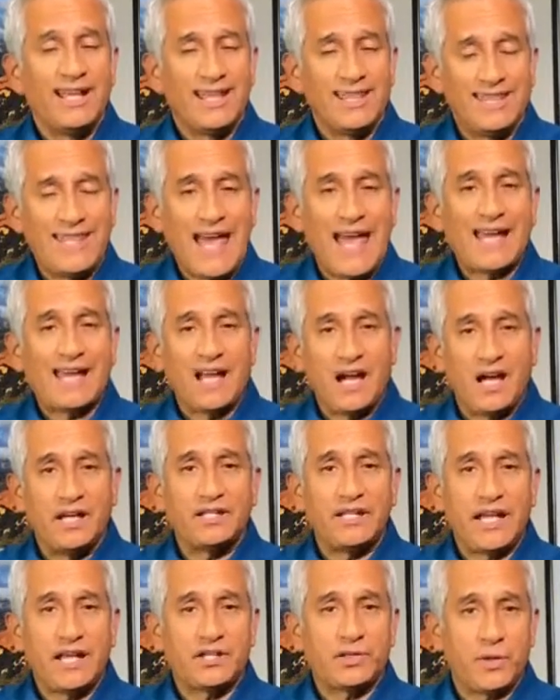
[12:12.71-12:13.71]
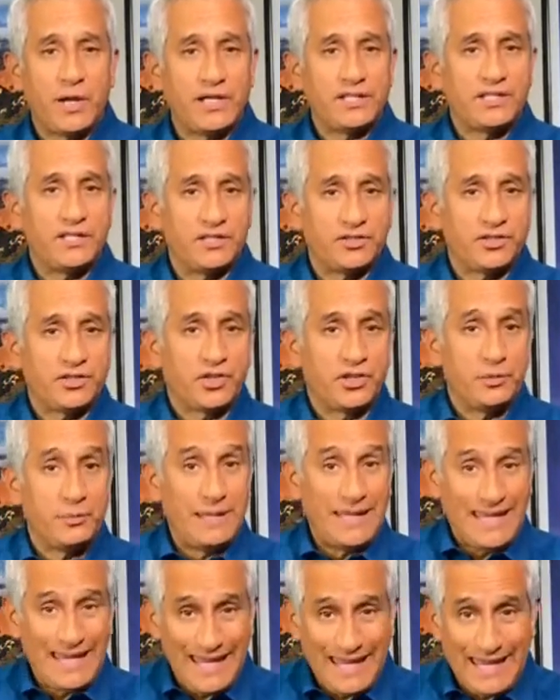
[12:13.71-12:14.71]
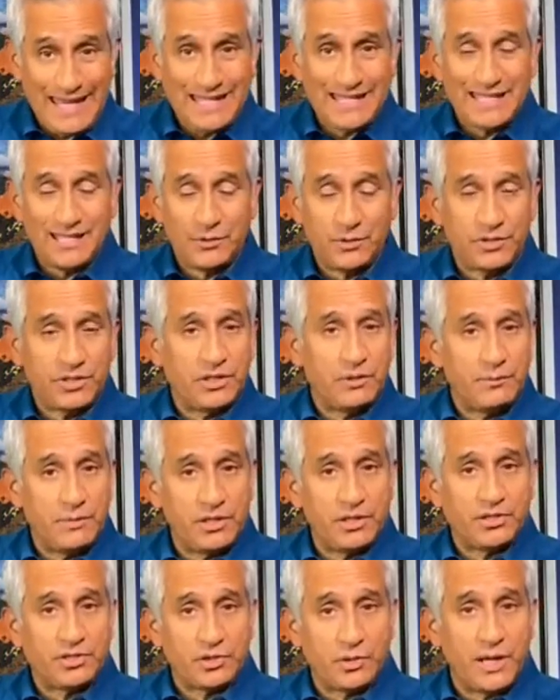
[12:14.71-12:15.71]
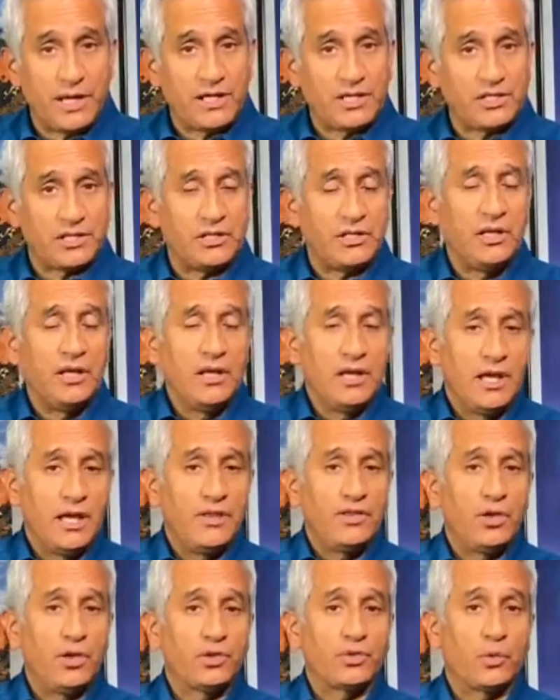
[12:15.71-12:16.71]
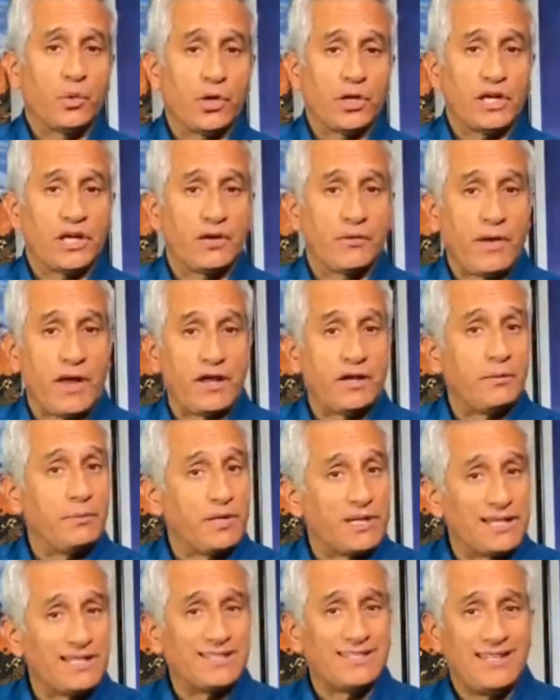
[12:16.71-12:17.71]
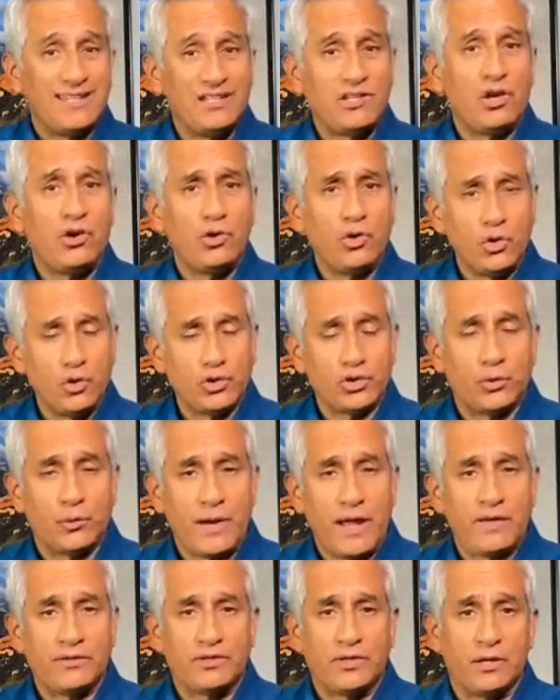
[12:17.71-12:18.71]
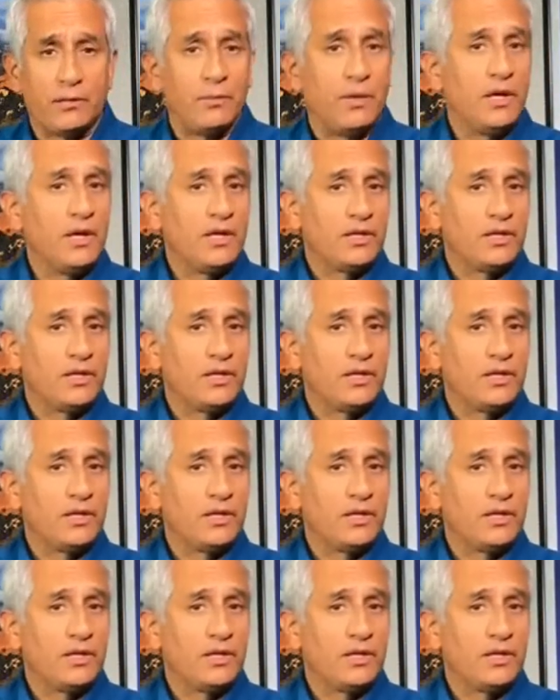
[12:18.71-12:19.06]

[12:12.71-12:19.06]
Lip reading: That contact tracing is going to be easy with the administration and those working around it because they know who's around them.